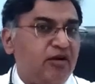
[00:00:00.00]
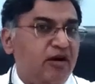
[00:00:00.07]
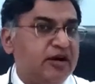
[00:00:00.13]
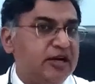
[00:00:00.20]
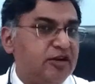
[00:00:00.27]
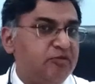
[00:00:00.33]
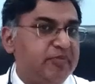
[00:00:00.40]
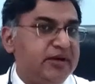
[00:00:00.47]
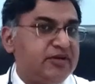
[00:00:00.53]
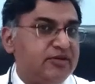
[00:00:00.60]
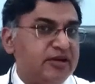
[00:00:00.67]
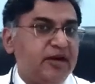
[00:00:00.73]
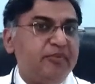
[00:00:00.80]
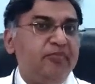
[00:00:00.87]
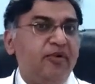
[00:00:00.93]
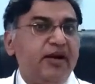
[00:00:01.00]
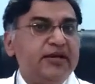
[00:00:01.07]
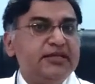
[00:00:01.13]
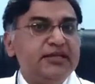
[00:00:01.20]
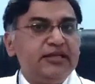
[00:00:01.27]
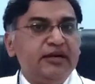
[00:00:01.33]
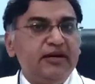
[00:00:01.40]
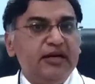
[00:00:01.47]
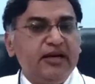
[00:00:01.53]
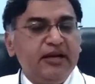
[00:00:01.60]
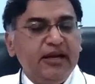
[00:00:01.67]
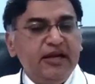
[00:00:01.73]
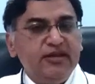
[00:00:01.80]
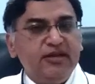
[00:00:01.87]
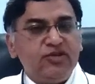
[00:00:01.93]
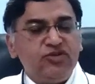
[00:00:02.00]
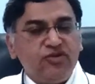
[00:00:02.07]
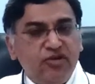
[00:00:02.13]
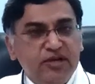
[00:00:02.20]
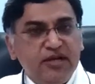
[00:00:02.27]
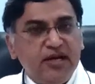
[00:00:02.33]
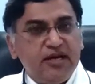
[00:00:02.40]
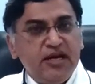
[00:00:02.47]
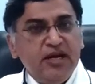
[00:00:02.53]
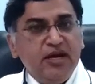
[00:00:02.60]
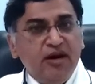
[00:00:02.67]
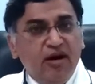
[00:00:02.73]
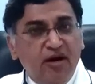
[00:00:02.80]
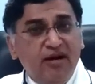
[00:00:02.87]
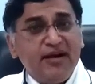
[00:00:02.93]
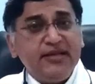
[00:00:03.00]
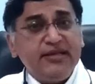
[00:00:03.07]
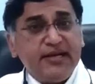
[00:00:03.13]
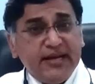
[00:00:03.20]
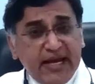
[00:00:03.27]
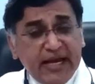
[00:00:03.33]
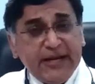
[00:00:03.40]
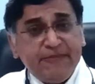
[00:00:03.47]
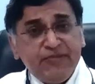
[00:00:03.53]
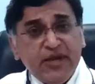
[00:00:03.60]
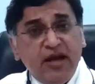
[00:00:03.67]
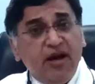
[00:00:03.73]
or it could be trigger points in the shoulder or in the neck.